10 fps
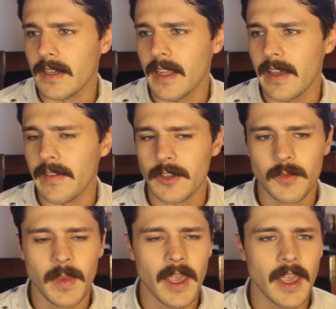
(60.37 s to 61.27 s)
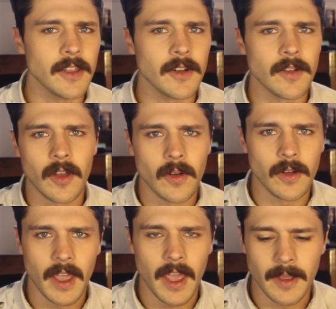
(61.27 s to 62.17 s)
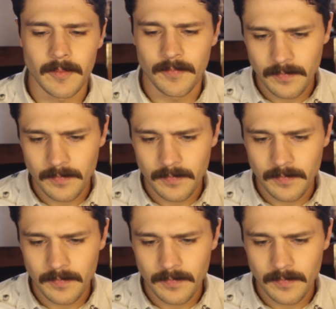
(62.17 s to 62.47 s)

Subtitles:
David Spade, the whole gang.